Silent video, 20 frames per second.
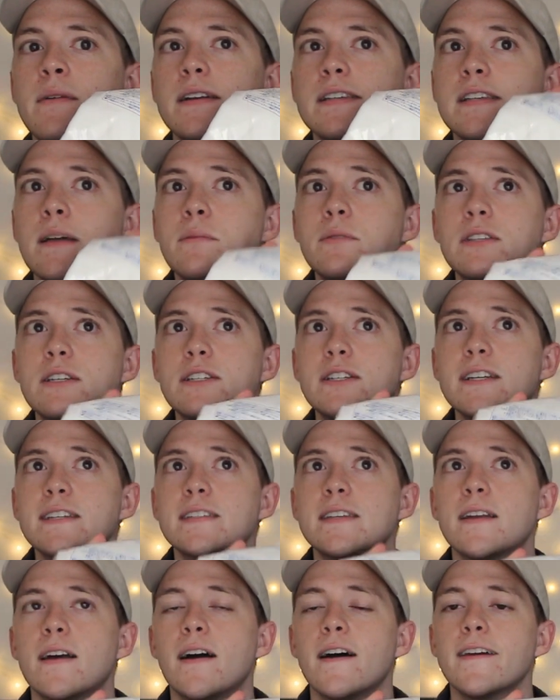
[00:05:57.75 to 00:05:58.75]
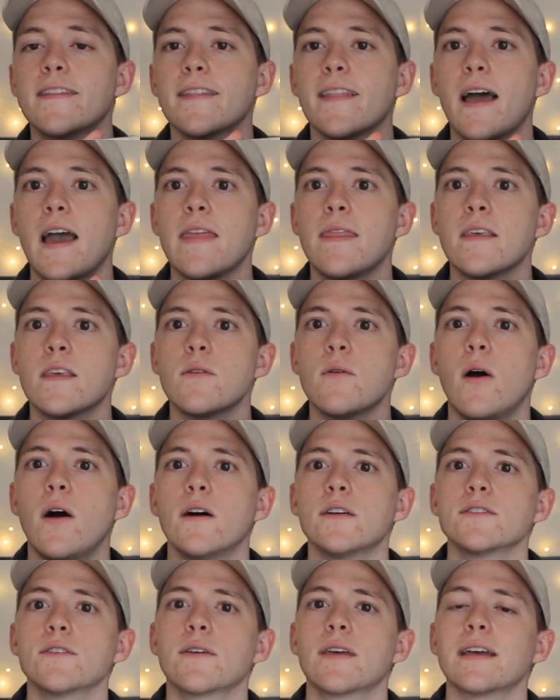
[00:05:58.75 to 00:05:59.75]
Someone suggested online that you
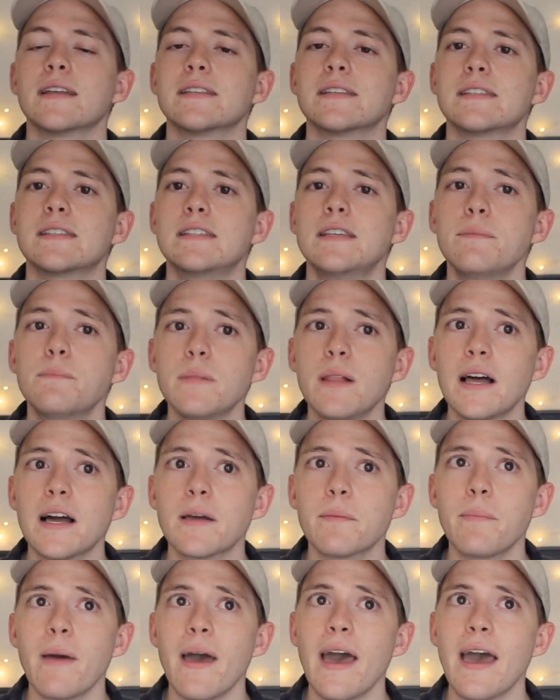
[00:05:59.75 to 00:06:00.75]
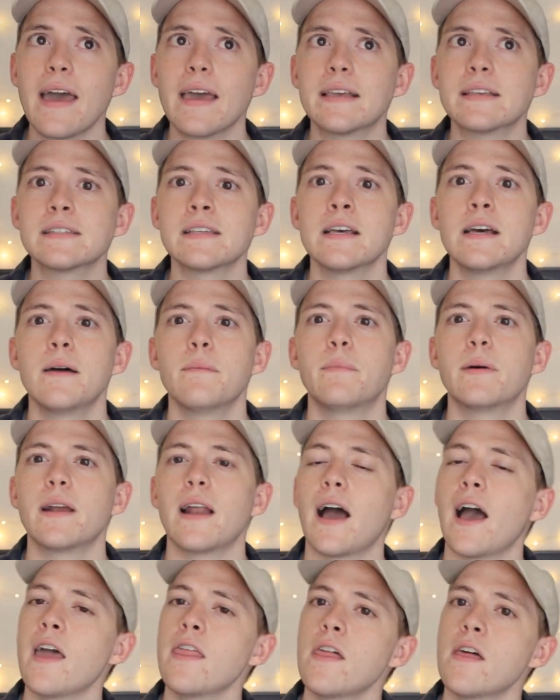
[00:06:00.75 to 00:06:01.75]
also get Ziploc bags,
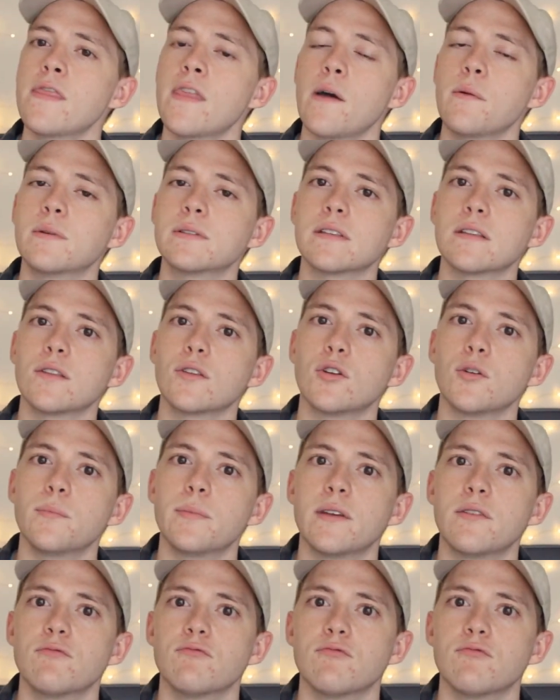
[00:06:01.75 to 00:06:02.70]
but I thought that was a little bit